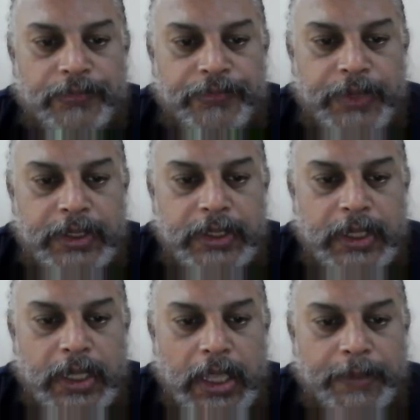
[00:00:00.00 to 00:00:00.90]
fetal
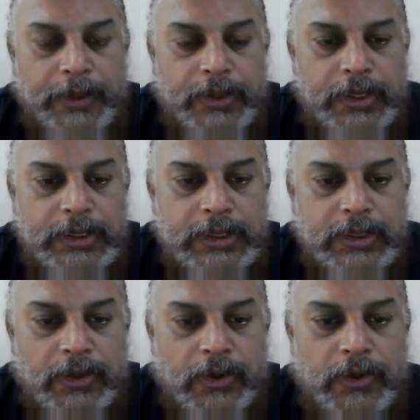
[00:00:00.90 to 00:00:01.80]
hepatitis
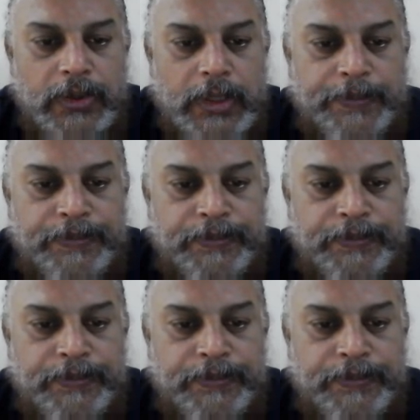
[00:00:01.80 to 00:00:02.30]
or the